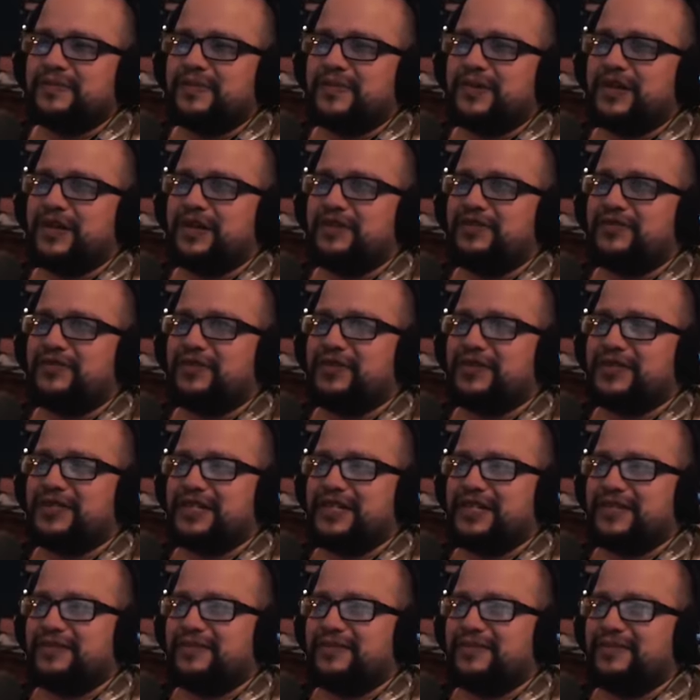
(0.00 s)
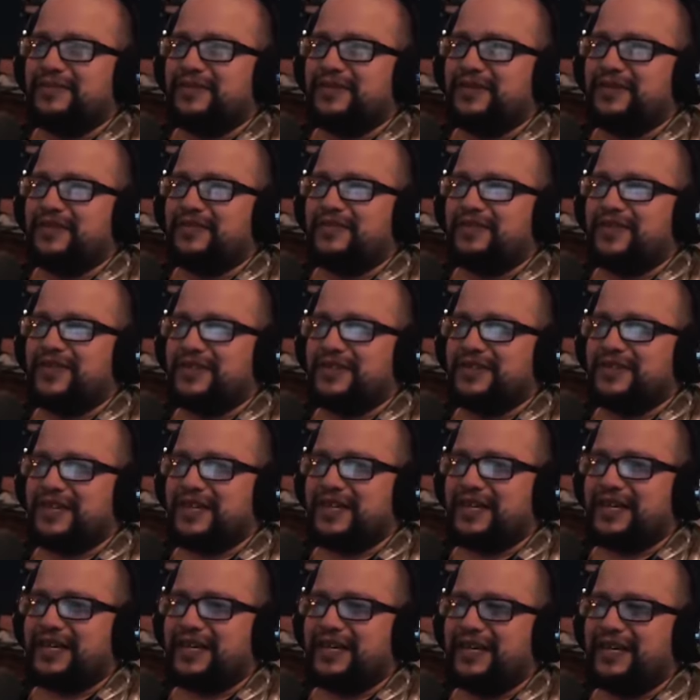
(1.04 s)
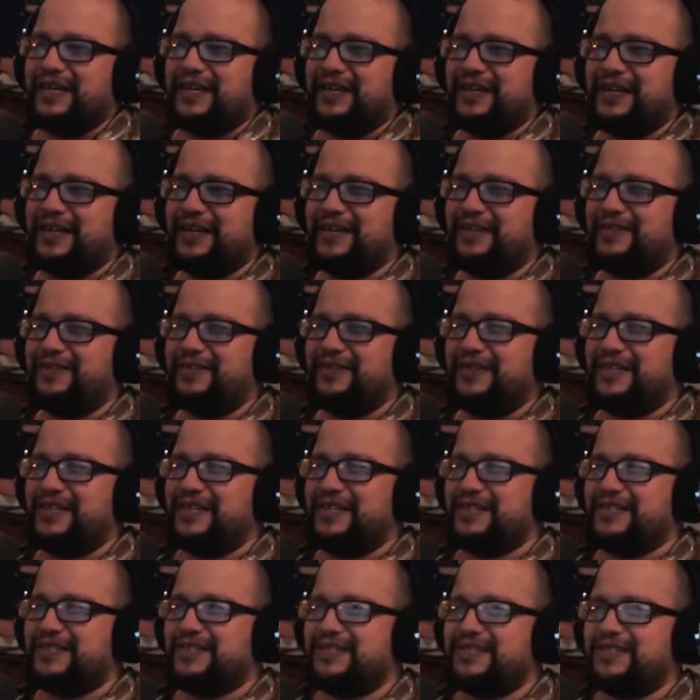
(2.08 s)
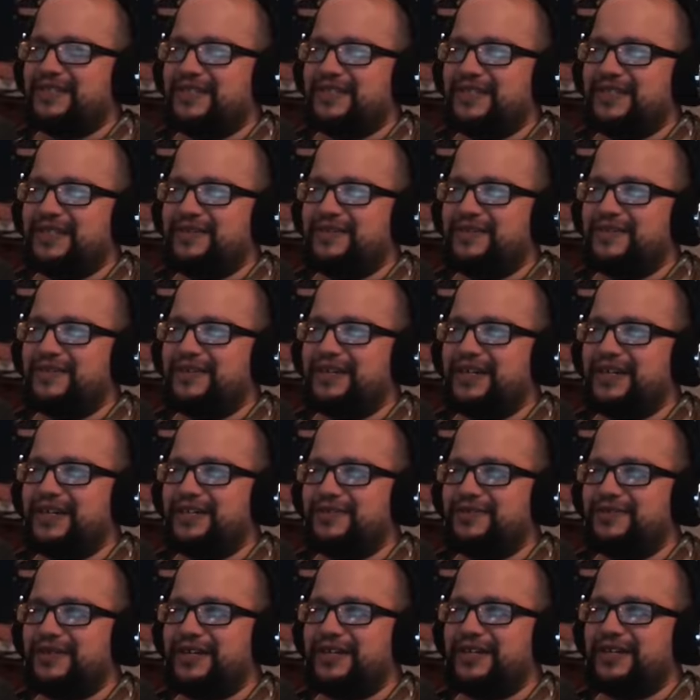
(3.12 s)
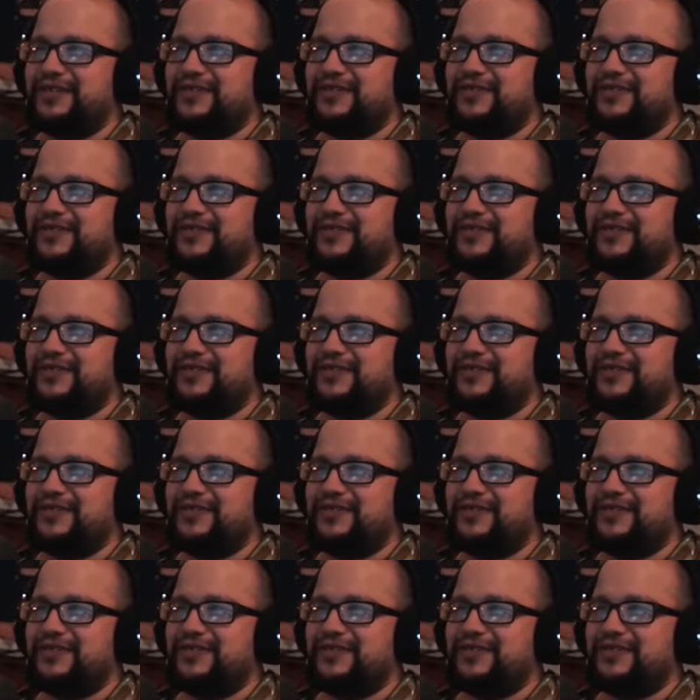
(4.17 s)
Unfortunate. It feels like it really is just them trying to drain us